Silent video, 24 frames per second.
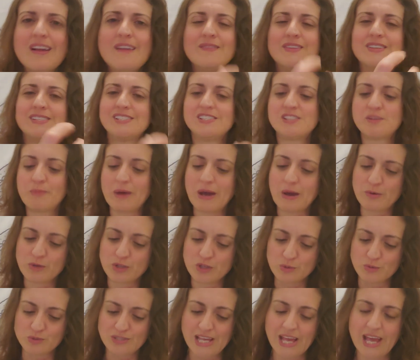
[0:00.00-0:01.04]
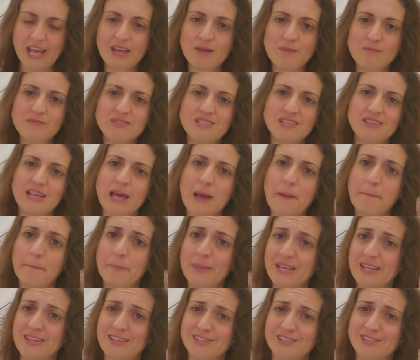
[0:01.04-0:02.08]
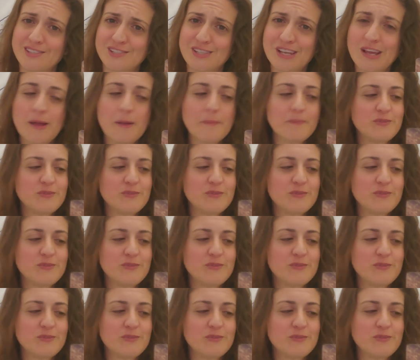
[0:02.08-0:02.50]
This is about you tamed that beast,